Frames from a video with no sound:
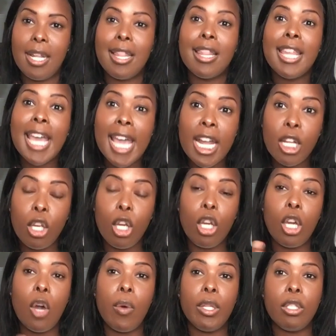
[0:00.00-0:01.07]
Then you can
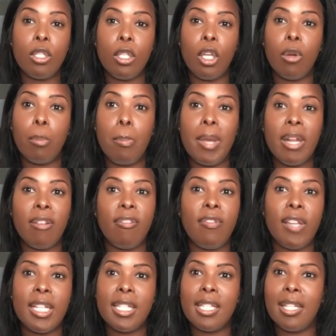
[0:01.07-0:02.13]
go into your
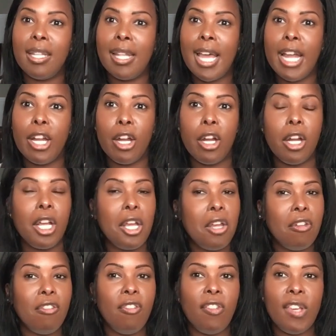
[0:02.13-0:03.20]
benefits letter,
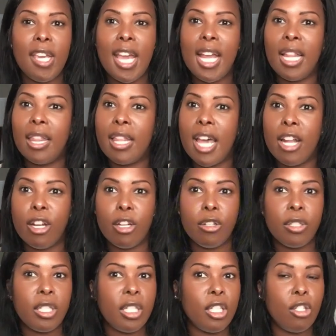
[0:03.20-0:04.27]
VA letters
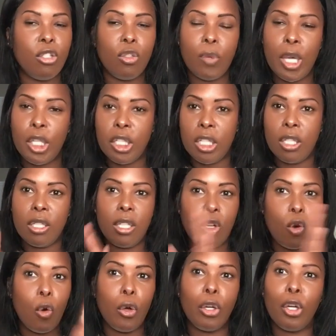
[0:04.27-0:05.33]
situation
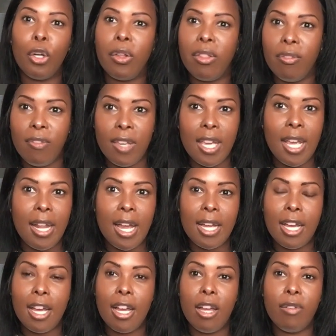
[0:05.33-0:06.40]
corner of the
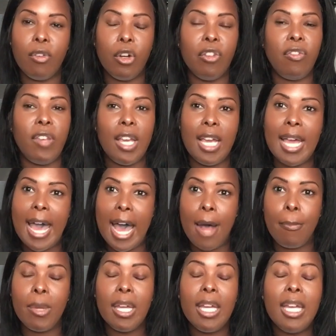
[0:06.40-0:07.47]
va.gov or VA
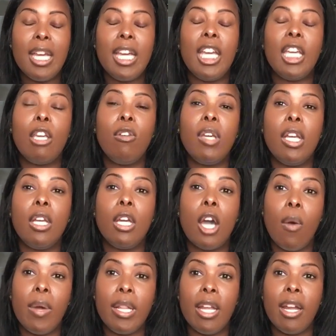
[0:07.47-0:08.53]
app, and you can
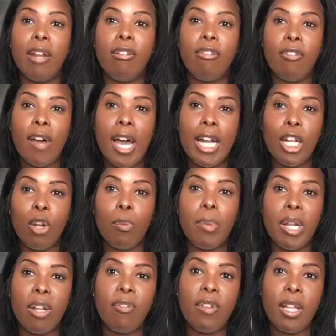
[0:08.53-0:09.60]
go in there and find your
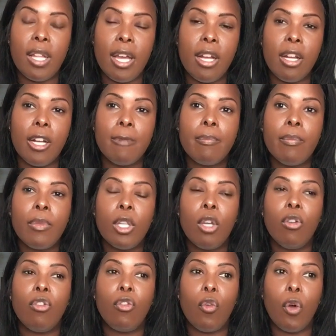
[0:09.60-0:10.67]
benefit letter
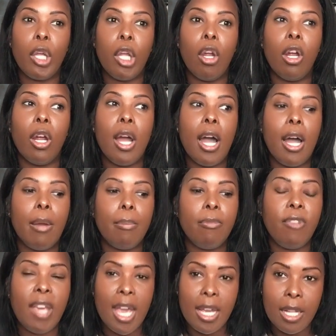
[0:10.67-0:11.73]
for your
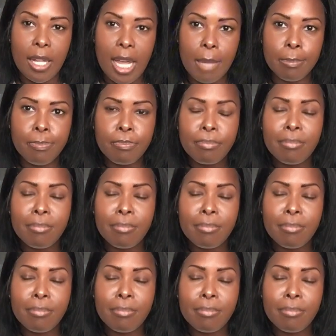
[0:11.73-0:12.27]
VA claim.